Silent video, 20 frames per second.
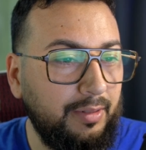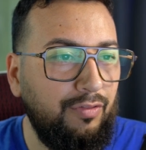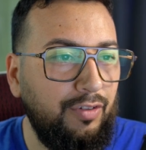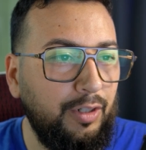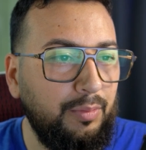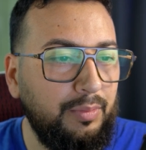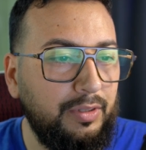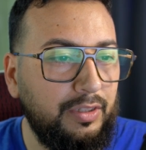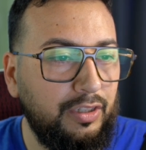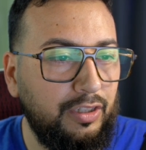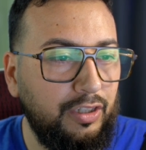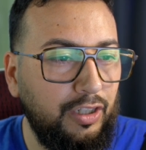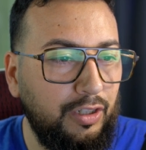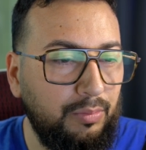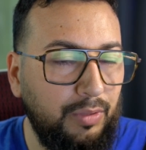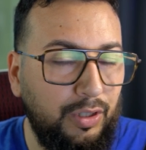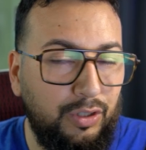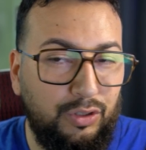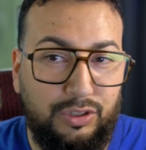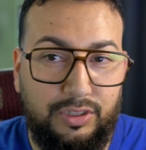film in slow
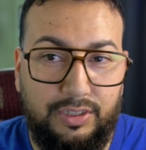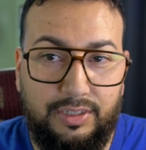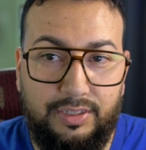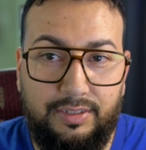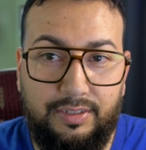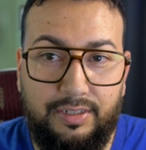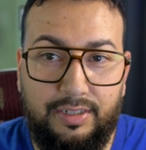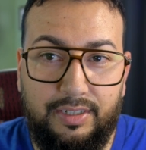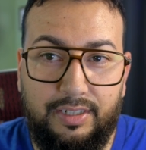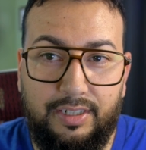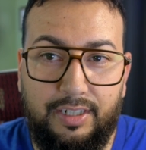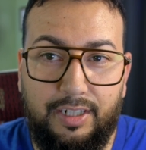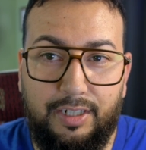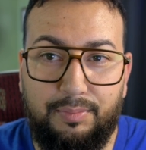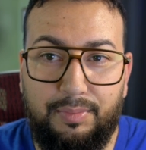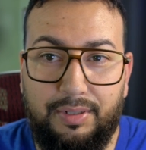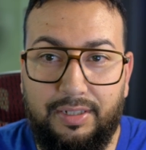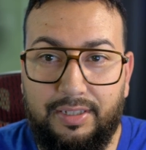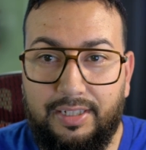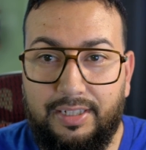motion.
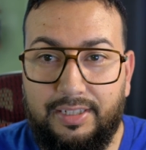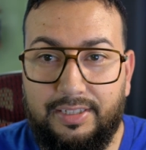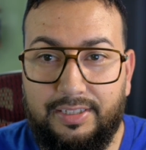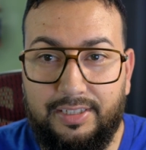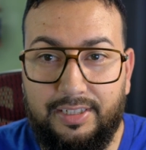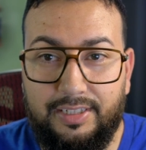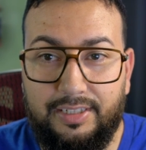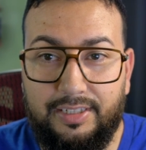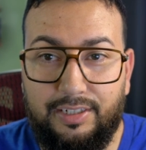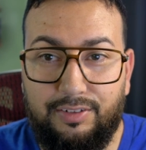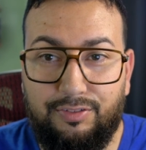At least 60